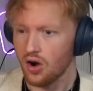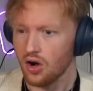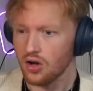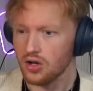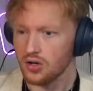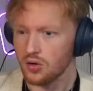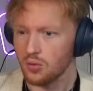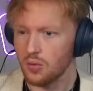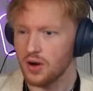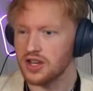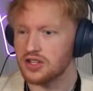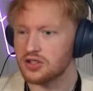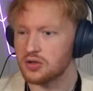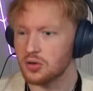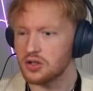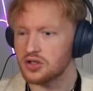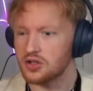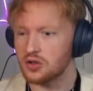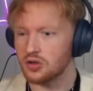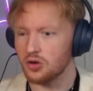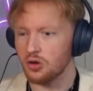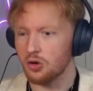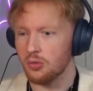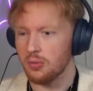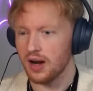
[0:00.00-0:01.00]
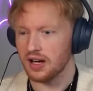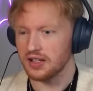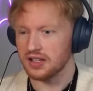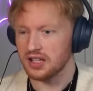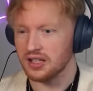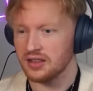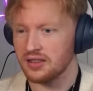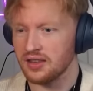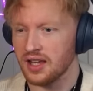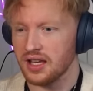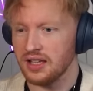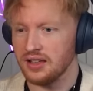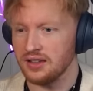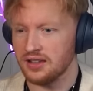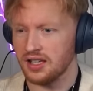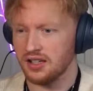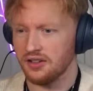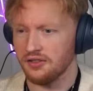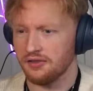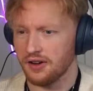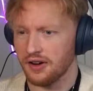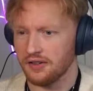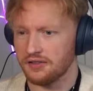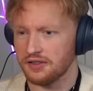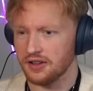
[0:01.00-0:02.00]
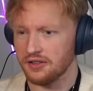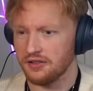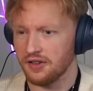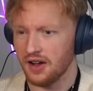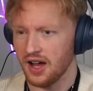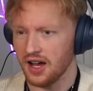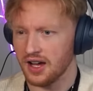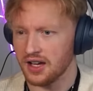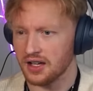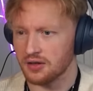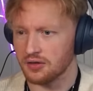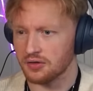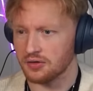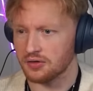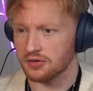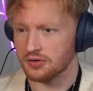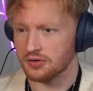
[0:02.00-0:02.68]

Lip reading: Wait, so he's gonna go back to 1955?